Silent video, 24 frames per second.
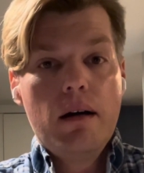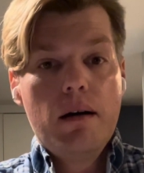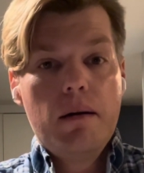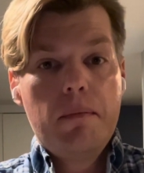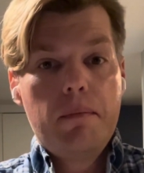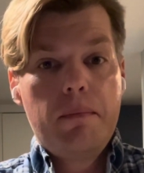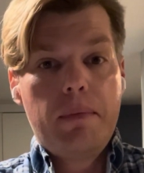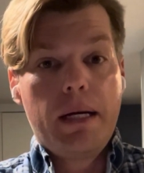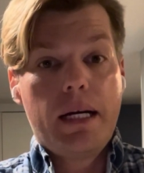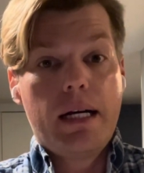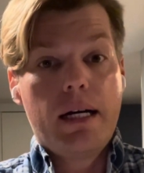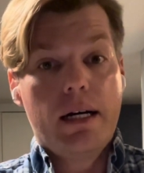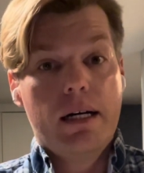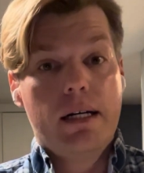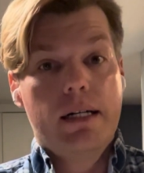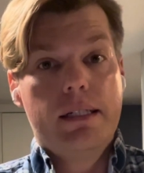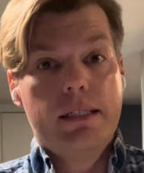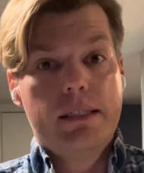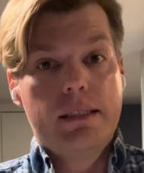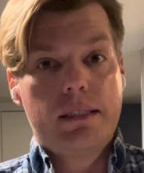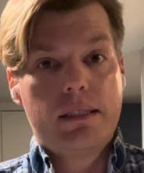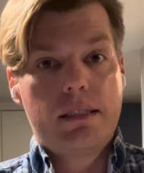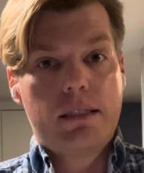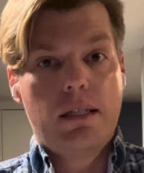
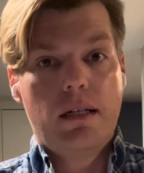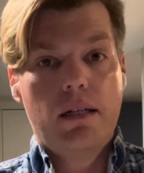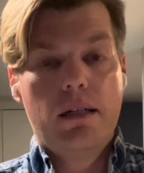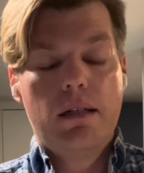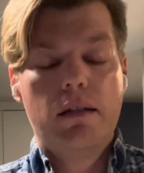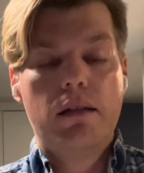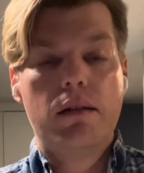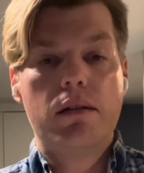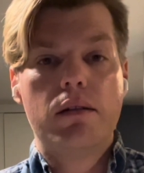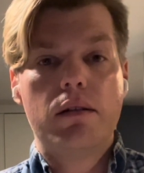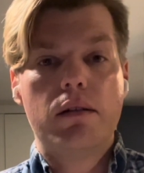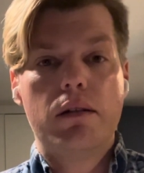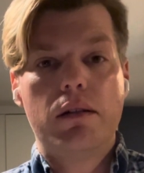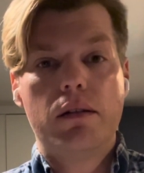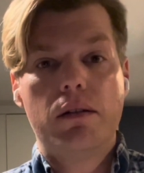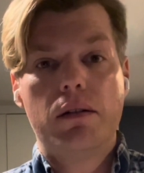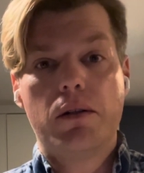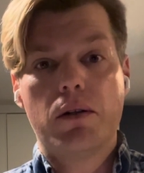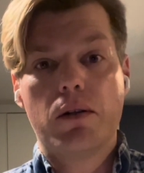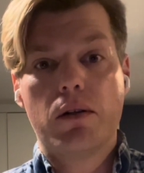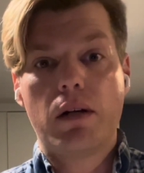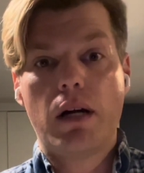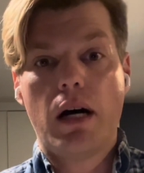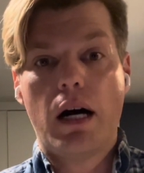because
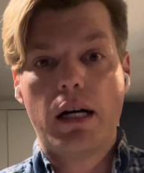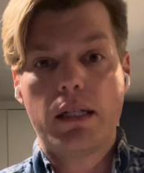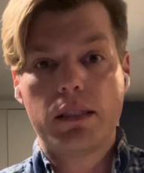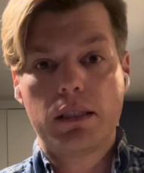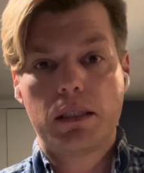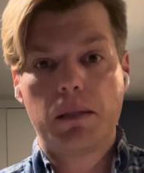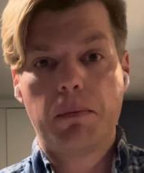you're not